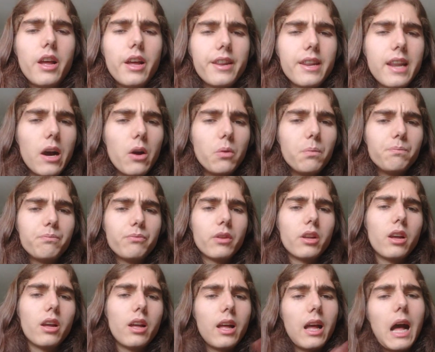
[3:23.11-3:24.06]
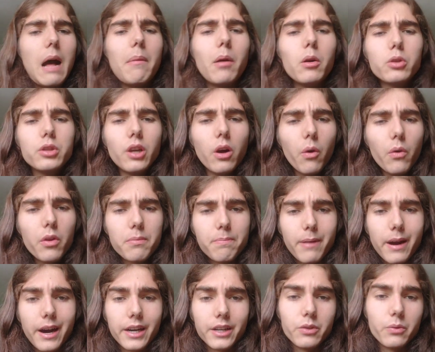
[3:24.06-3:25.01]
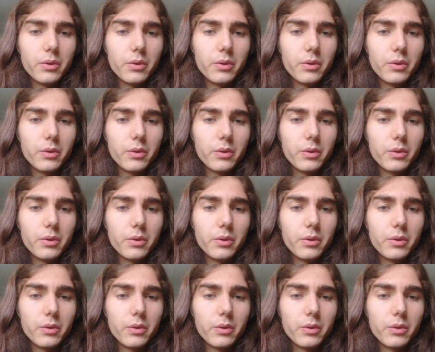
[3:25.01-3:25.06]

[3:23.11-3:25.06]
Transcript: Now, about the other part,